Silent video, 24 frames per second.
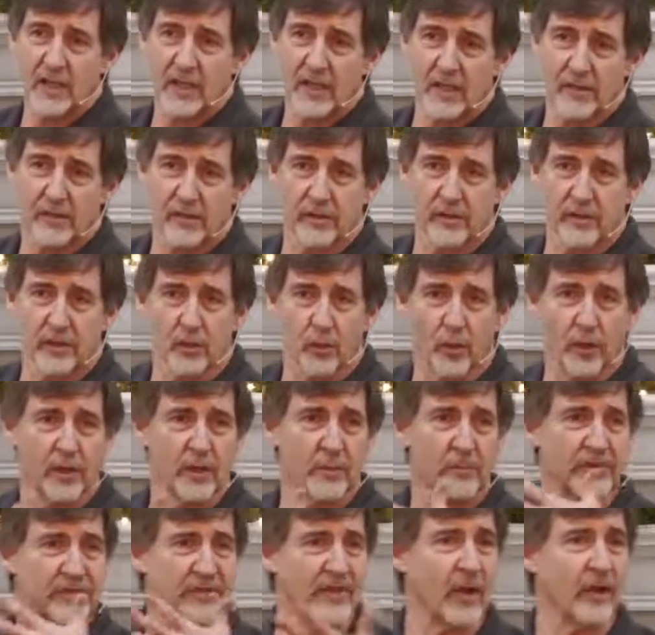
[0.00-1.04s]
either the Lord
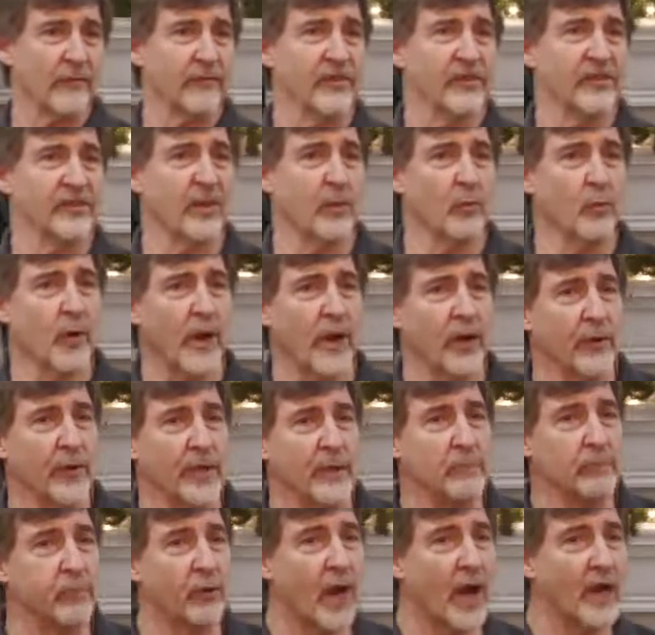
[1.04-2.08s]
himself in some way or he
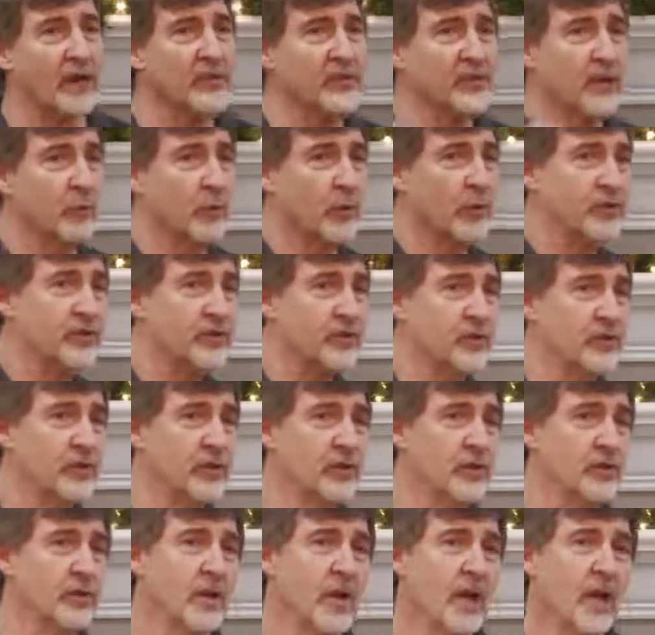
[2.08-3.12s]
brought someone to
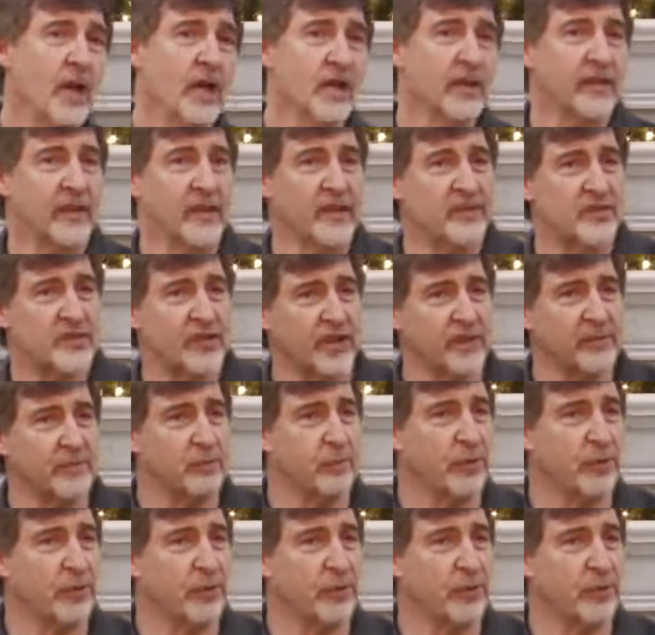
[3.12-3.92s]
you that just